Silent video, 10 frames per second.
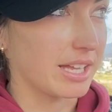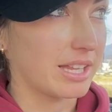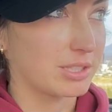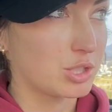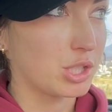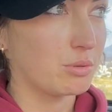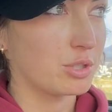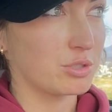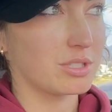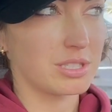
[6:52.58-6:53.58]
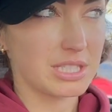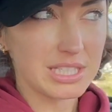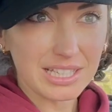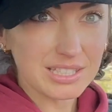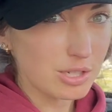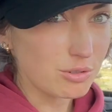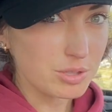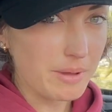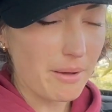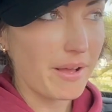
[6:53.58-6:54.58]
that's 260
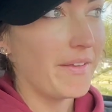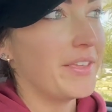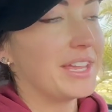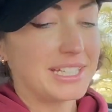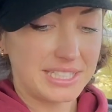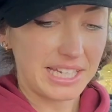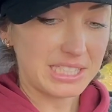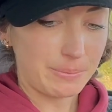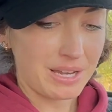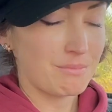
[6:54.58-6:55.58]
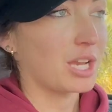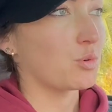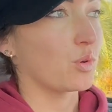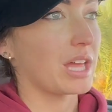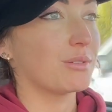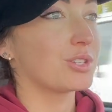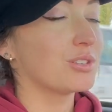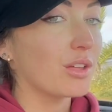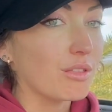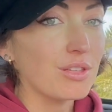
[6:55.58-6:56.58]
horsepower, 6-speed manual. That was
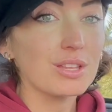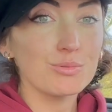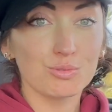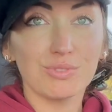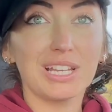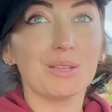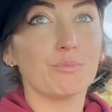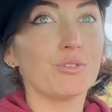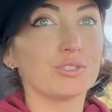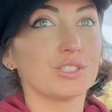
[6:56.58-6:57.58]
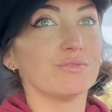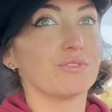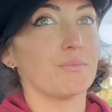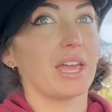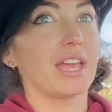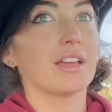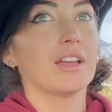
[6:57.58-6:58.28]
another thing that was really important for me,